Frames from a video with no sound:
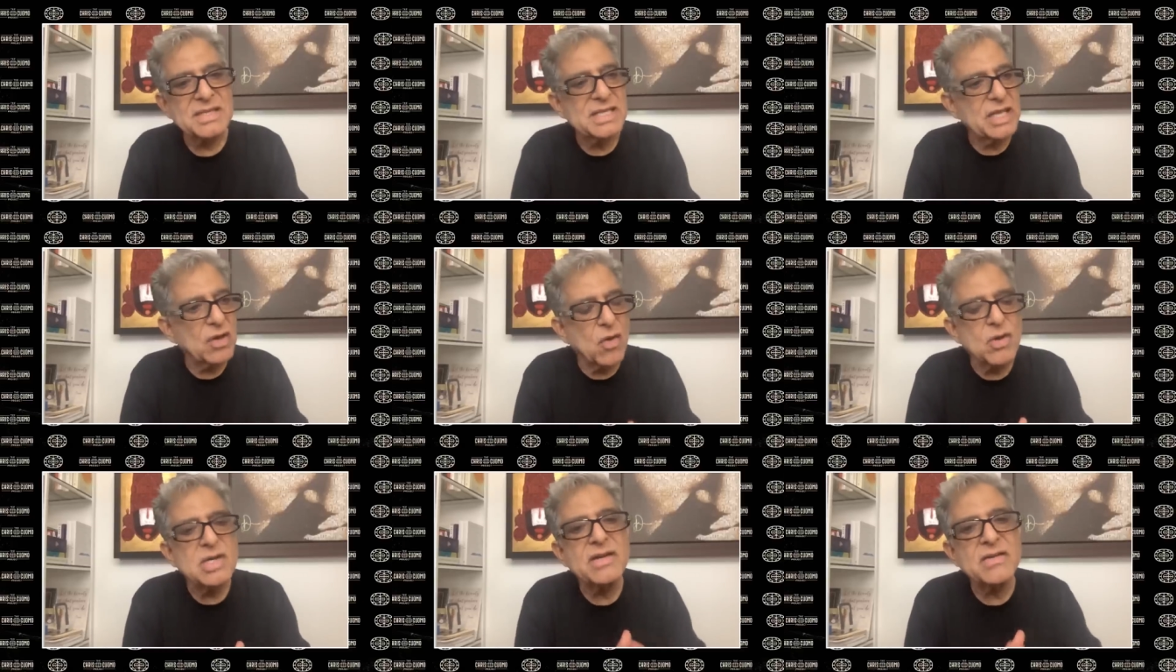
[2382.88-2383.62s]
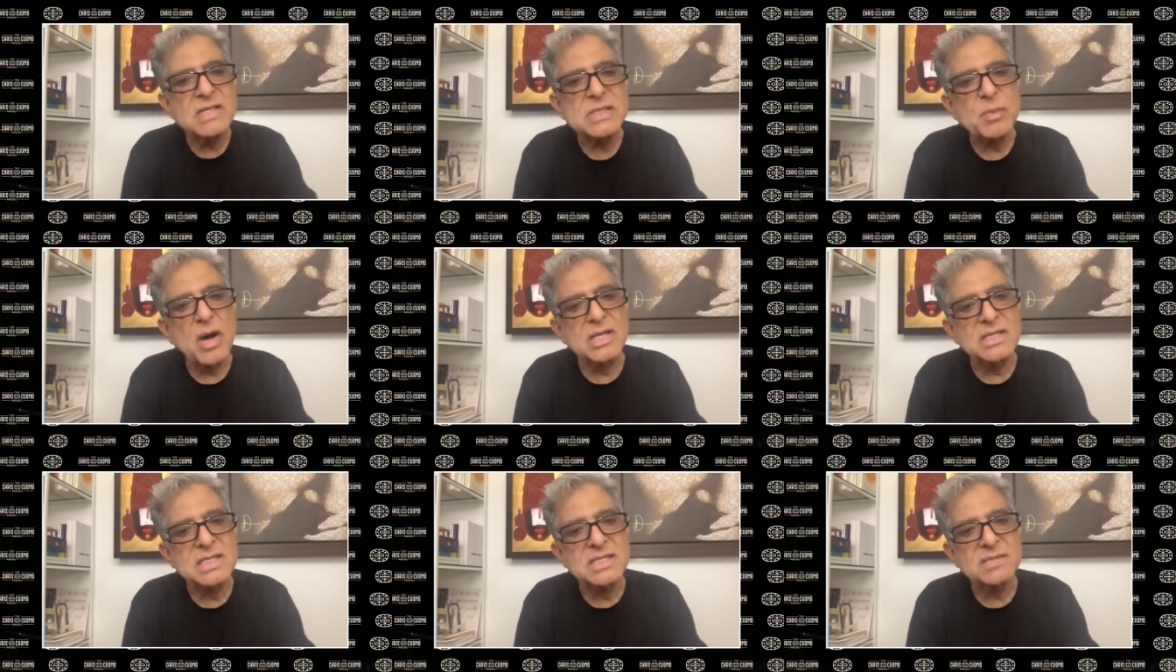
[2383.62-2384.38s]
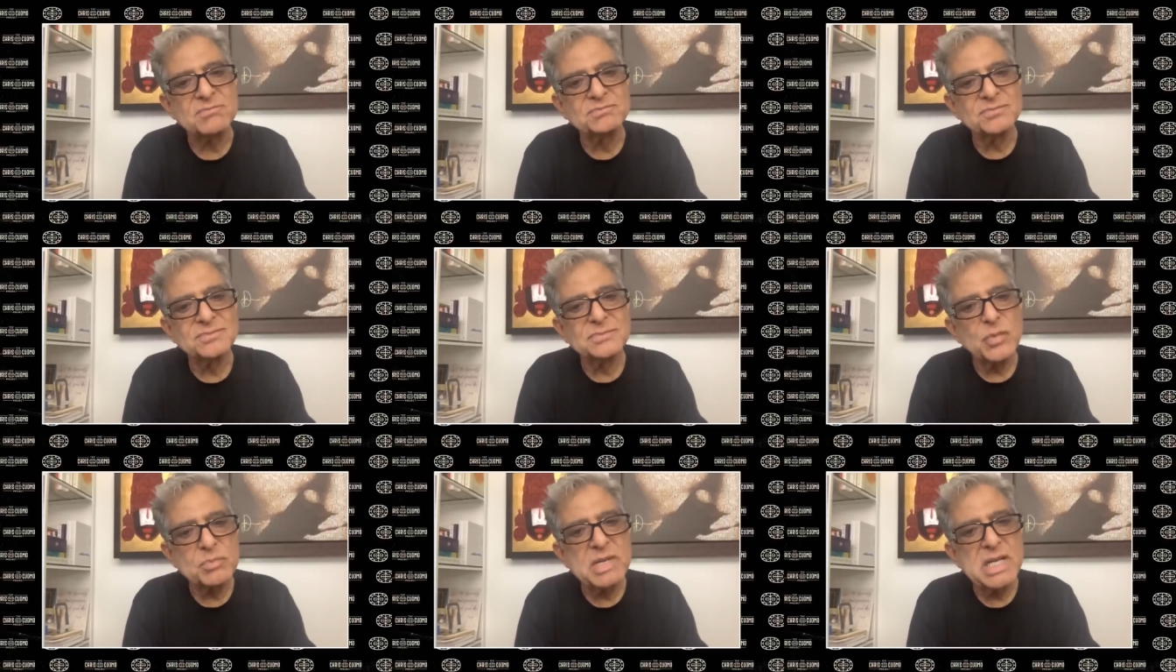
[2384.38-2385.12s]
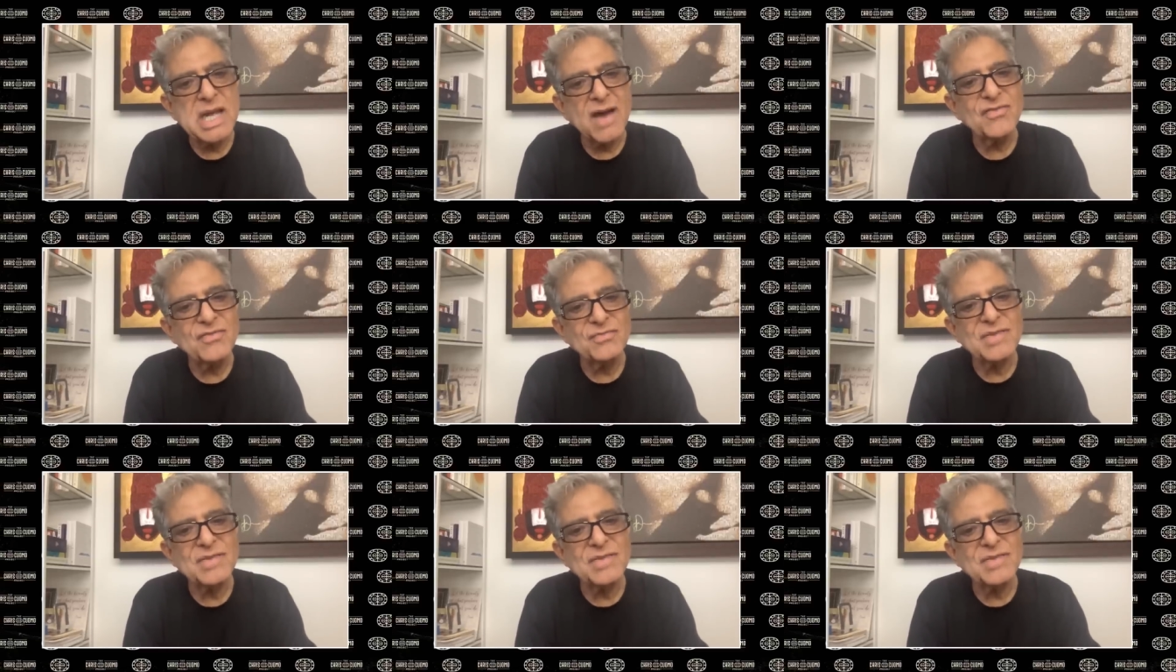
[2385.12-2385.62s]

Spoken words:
the only response would be love